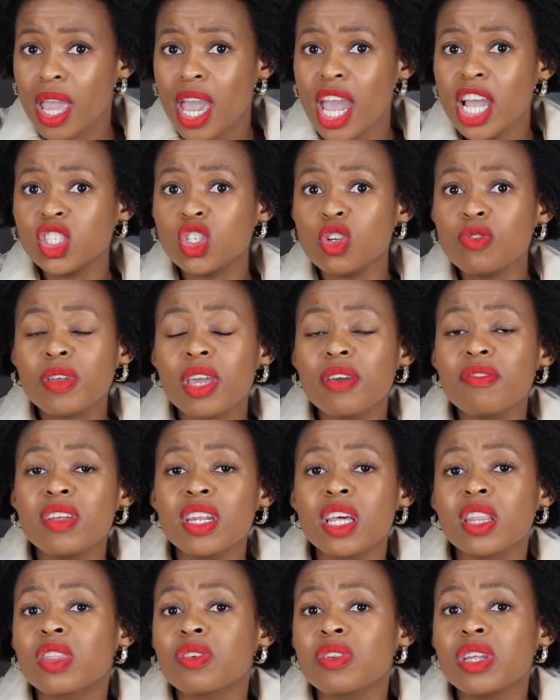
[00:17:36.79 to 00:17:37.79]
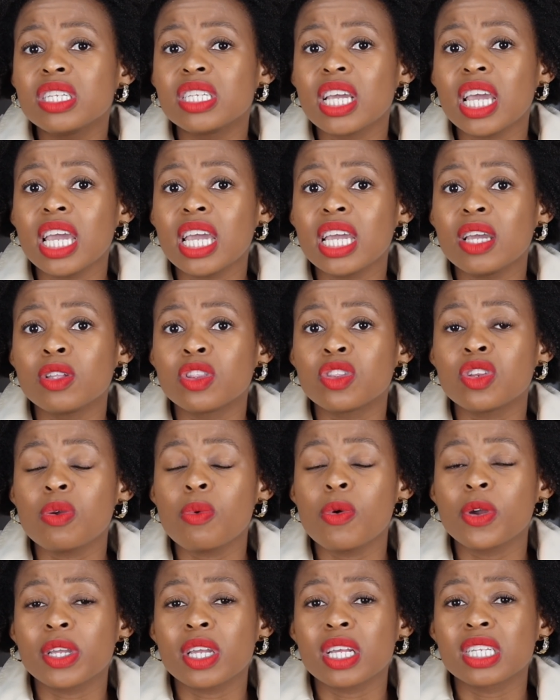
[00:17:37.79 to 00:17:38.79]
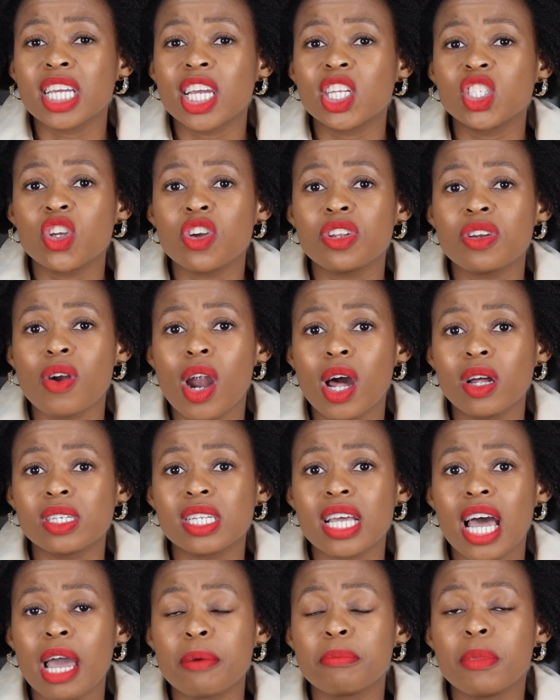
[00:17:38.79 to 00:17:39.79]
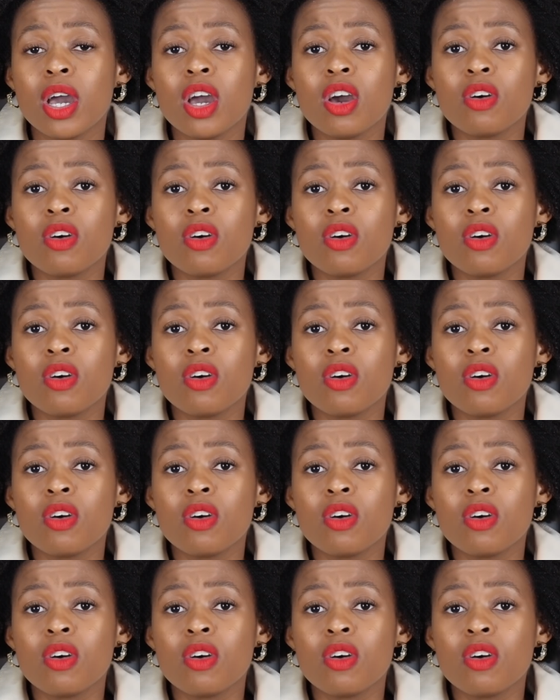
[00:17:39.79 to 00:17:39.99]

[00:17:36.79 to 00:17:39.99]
and you've given a 3 working day turnaround time